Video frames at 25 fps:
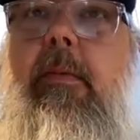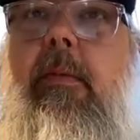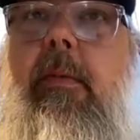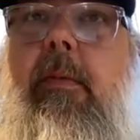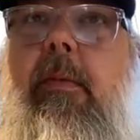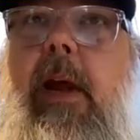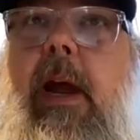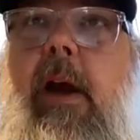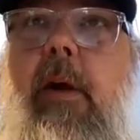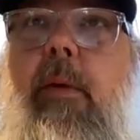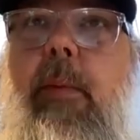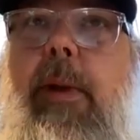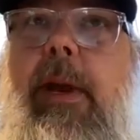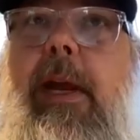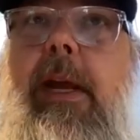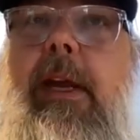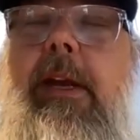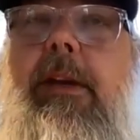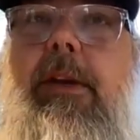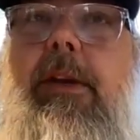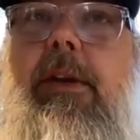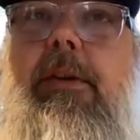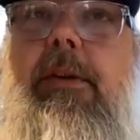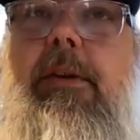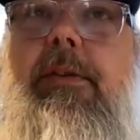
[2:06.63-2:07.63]
how we
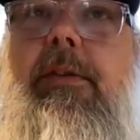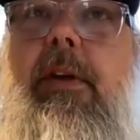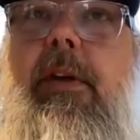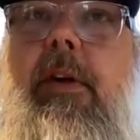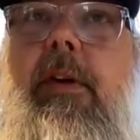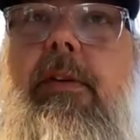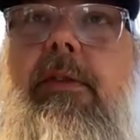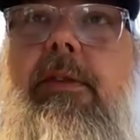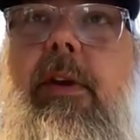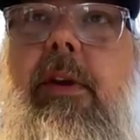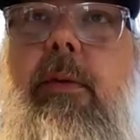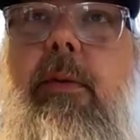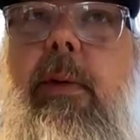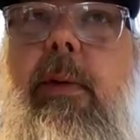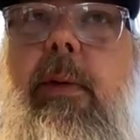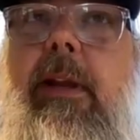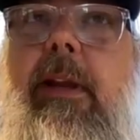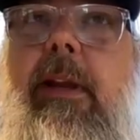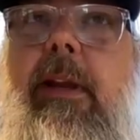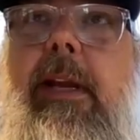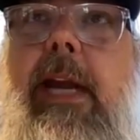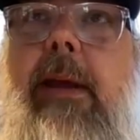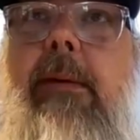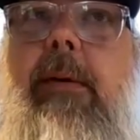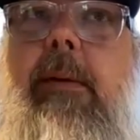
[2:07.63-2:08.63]
can use those, it
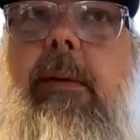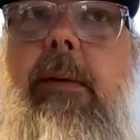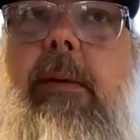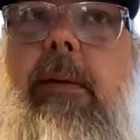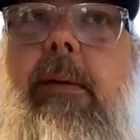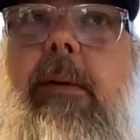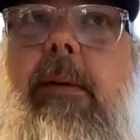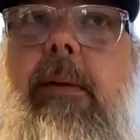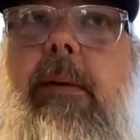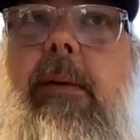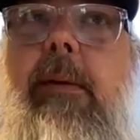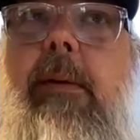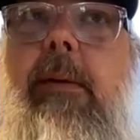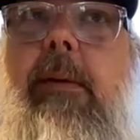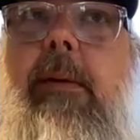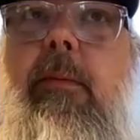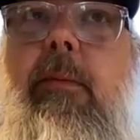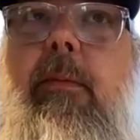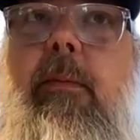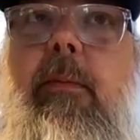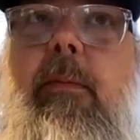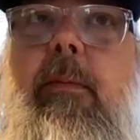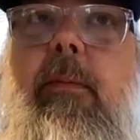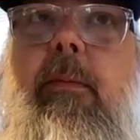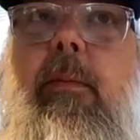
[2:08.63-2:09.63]
quickly came to mind that,
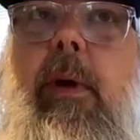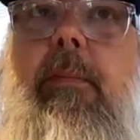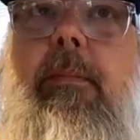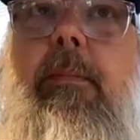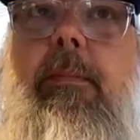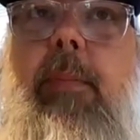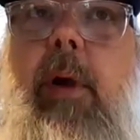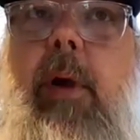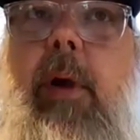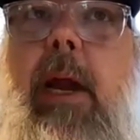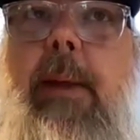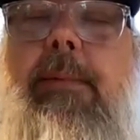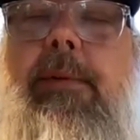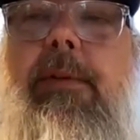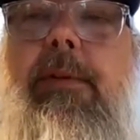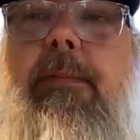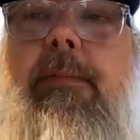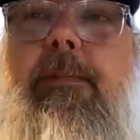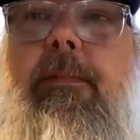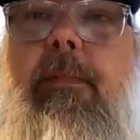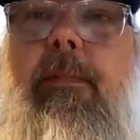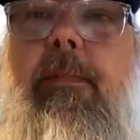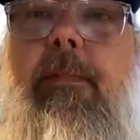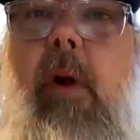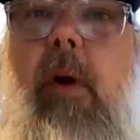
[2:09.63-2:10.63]
well, perhaps
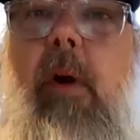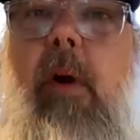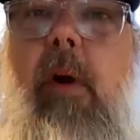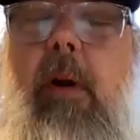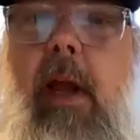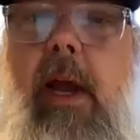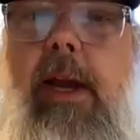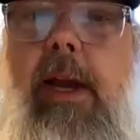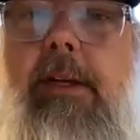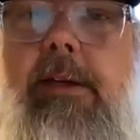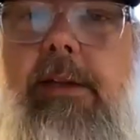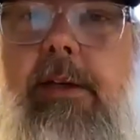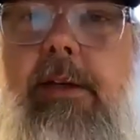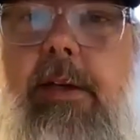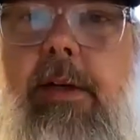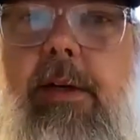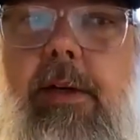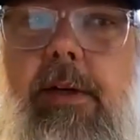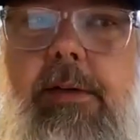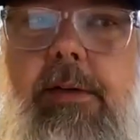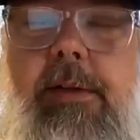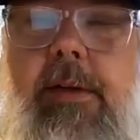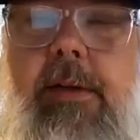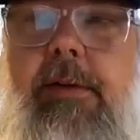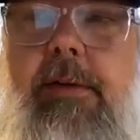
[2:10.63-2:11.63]
our clients could
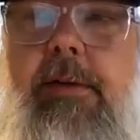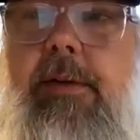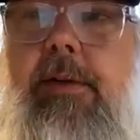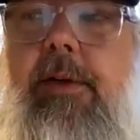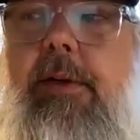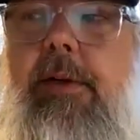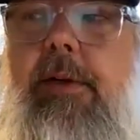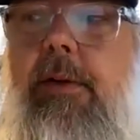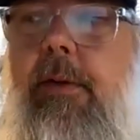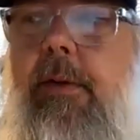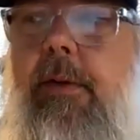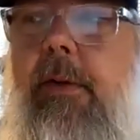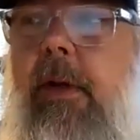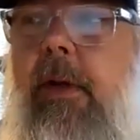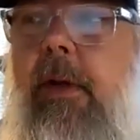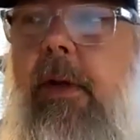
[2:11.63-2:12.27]
use those too.